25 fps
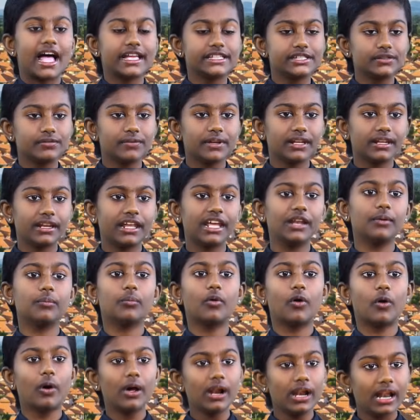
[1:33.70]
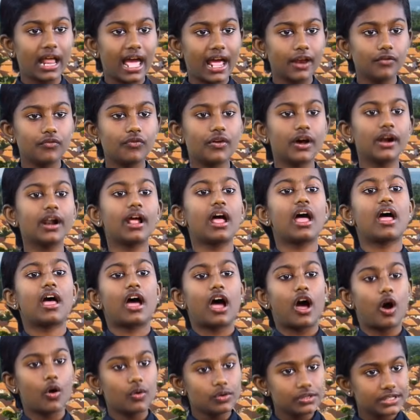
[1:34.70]
as we need more land for
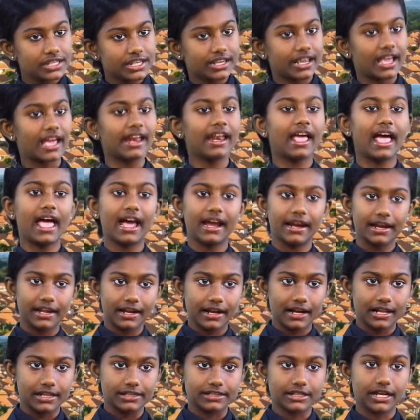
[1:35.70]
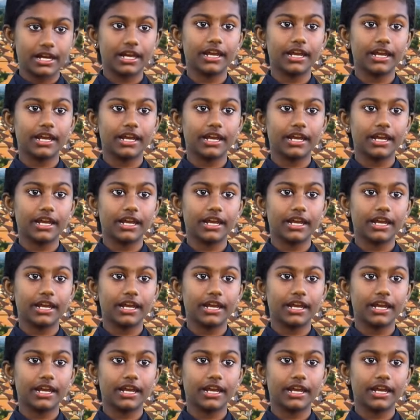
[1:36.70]
housing and agriculture.